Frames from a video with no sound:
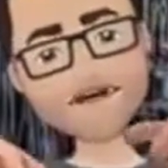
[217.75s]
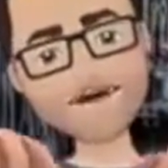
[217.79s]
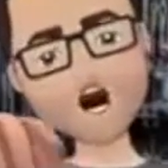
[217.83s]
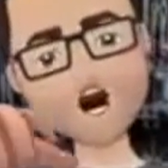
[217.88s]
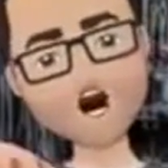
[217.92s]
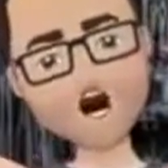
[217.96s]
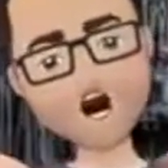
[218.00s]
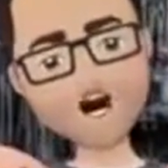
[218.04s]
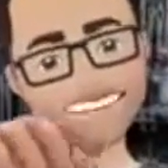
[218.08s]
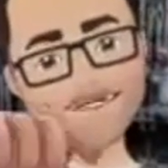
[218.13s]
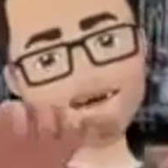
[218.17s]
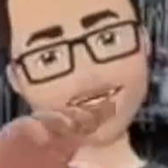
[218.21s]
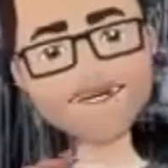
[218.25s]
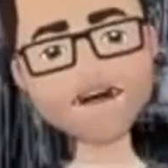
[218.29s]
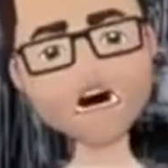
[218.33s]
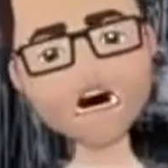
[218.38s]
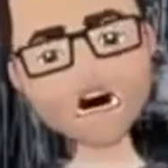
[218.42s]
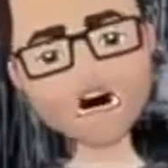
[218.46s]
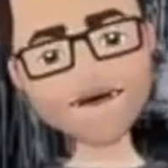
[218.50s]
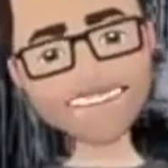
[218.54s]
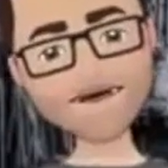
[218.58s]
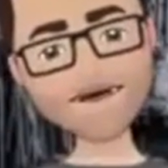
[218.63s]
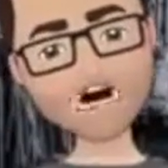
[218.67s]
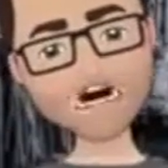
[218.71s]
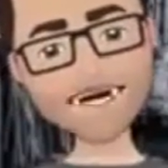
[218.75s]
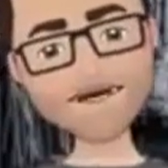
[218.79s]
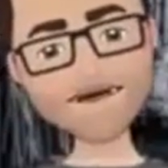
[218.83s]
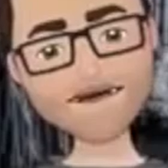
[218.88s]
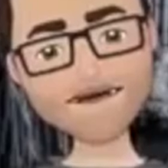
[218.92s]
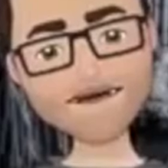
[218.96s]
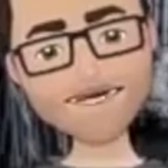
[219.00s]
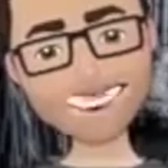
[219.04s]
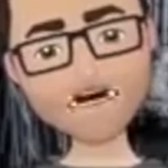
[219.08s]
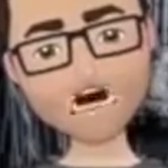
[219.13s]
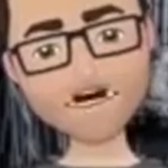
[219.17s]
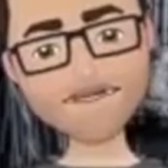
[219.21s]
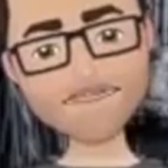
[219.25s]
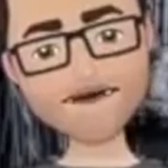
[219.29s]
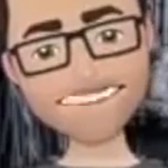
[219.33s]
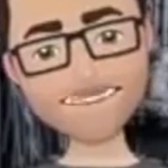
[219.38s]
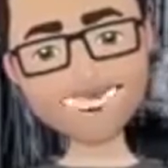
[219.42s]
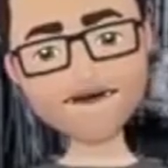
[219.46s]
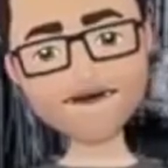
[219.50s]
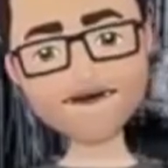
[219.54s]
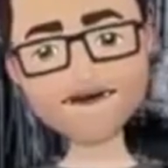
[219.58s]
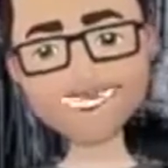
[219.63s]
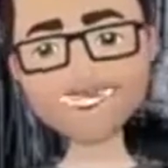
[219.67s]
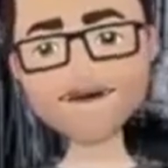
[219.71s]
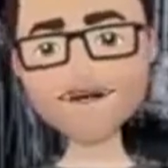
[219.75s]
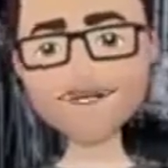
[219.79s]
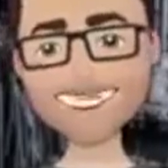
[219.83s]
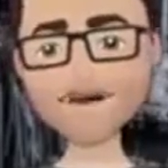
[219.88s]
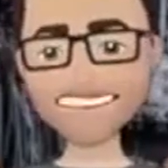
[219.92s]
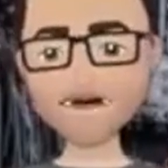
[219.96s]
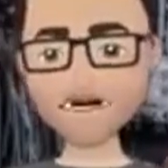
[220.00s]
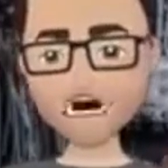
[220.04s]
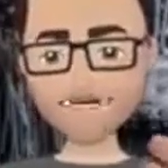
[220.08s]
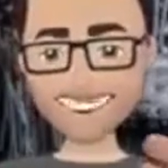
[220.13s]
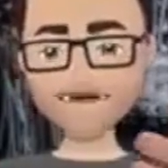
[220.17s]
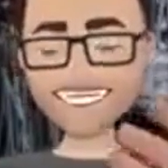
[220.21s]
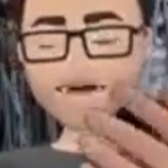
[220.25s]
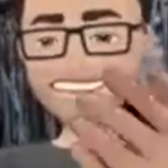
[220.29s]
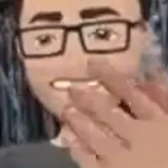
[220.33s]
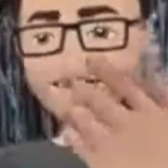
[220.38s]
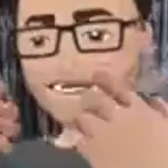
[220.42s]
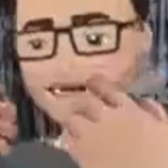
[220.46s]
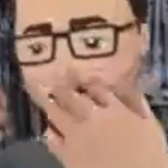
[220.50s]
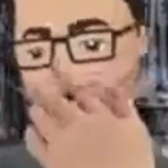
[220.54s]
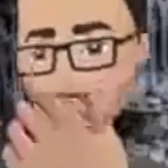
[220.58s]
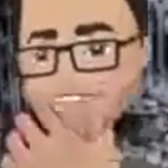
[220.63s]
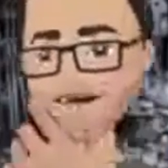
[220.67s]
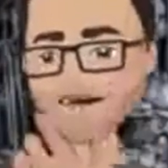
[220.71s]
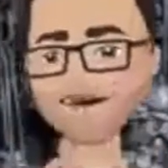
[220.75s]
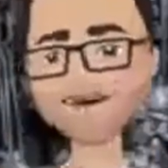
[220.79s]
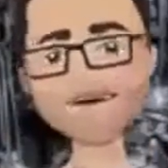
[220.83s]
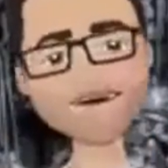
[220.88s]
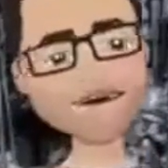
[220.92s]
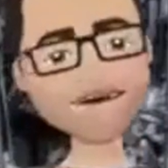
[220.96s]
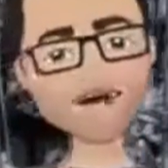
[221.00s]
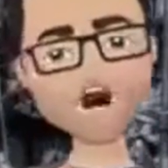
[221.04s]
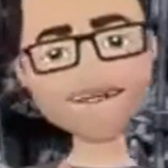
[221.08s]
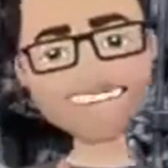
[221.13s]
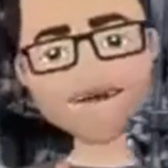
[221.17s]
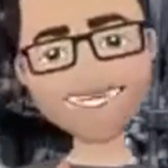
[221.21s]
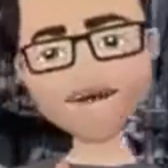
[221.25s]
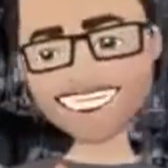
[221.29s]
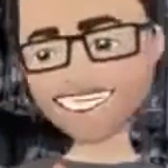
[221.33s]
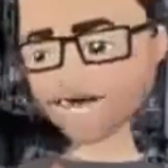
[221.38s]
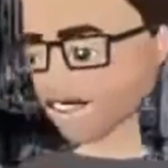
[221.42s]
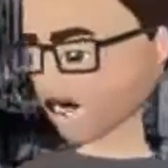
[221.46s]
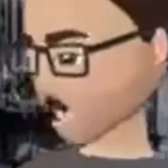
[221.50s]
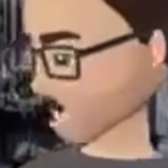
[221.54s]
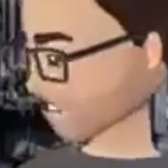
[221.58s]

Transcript: entering information onto their computer, and it takes them away from the patient.